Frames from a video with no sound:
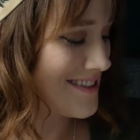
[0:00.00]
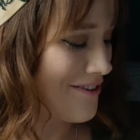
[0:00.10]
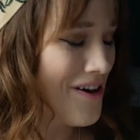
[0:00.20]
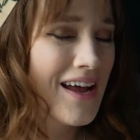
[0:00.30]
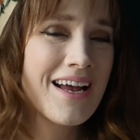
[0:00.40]

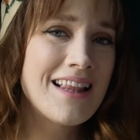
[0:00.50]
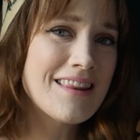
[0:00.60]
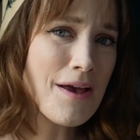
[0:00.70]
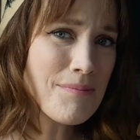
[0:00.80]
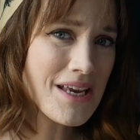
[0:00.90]
So
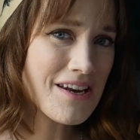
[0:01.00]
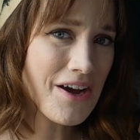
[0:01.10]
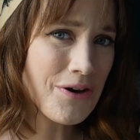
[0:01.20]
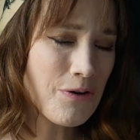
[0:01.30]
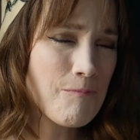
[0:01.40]
let me
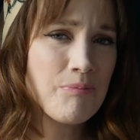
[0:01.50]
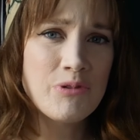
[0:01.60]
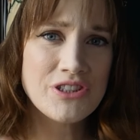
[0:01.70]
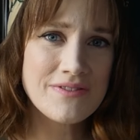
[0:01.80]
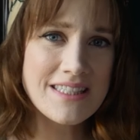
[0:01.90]
know
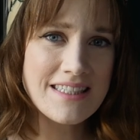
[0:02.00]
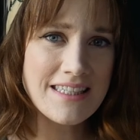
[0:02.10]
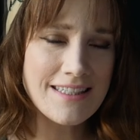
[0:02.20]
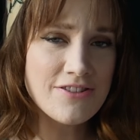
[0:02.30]
which of the teas